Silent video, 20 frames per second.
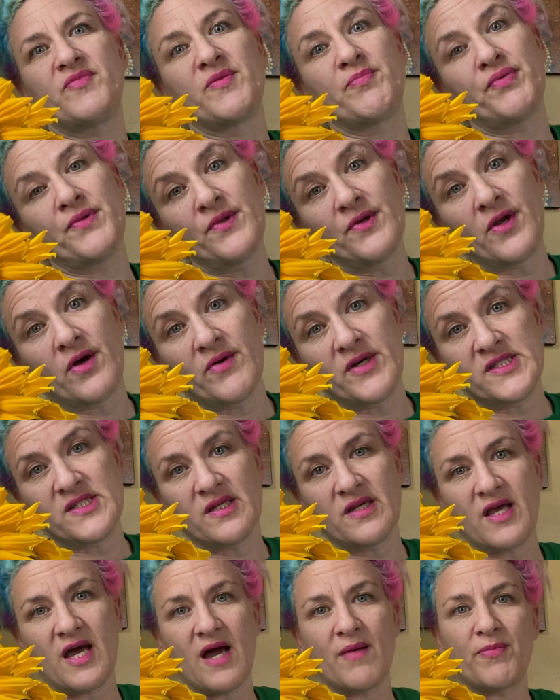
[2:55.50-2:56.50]
Pluto is
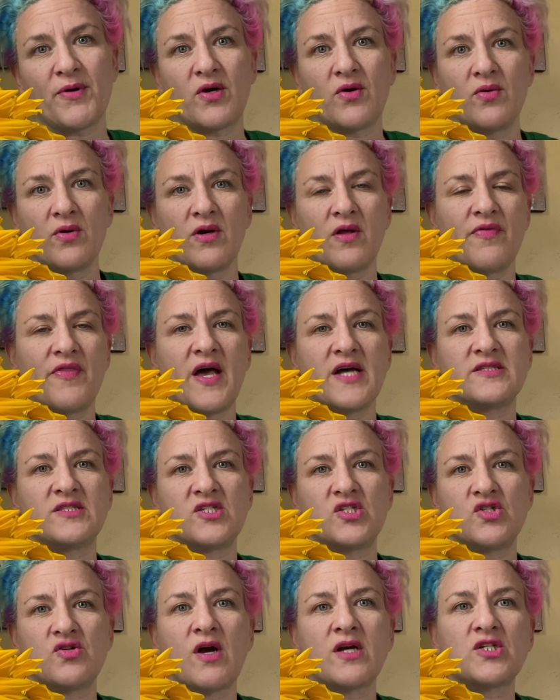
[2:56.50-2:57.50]
in Capricorn, and that
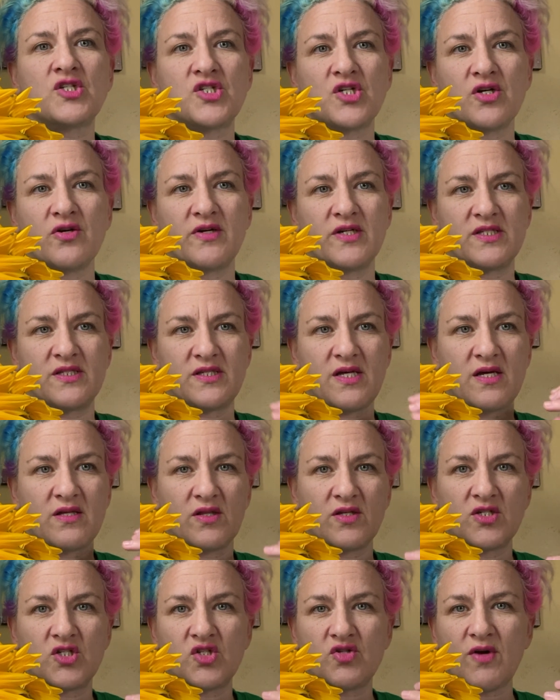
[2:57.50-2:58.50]
structure, it's
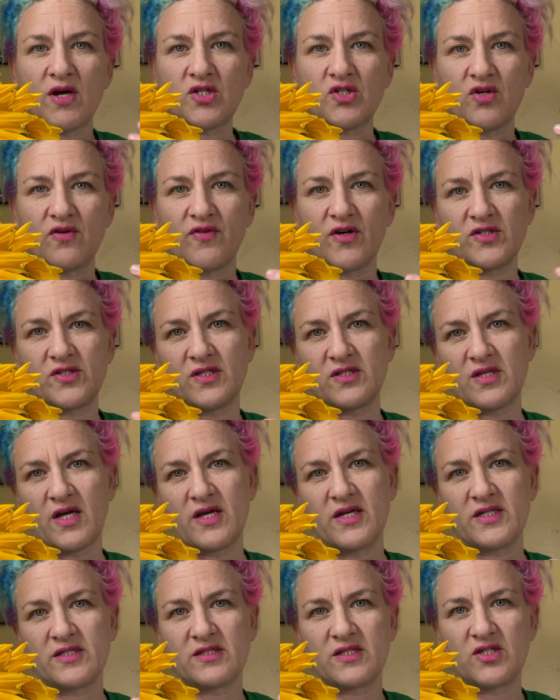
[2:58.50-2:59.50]
the structure of our
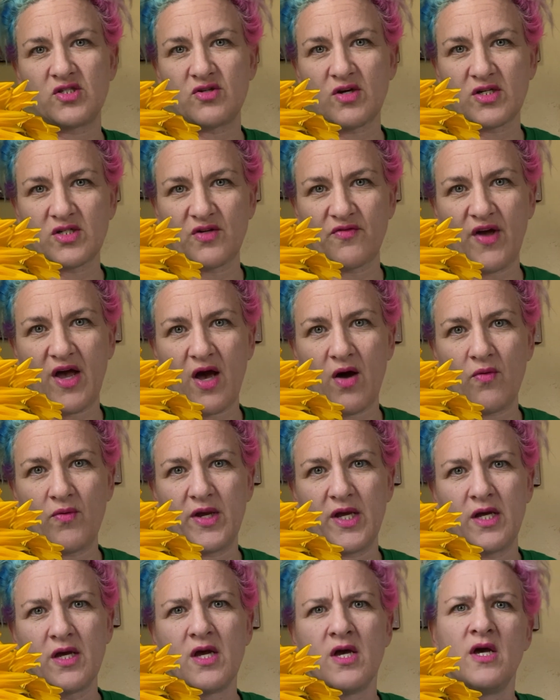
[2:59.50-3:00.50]
society, it's the structure of how
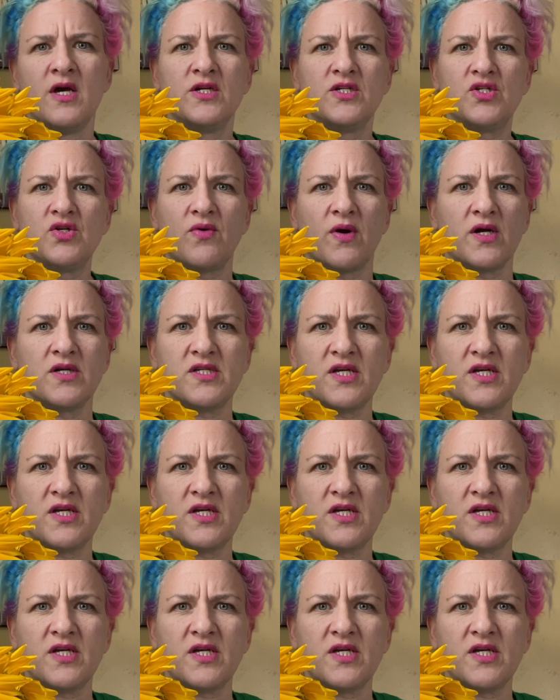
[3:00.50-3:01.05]
we do our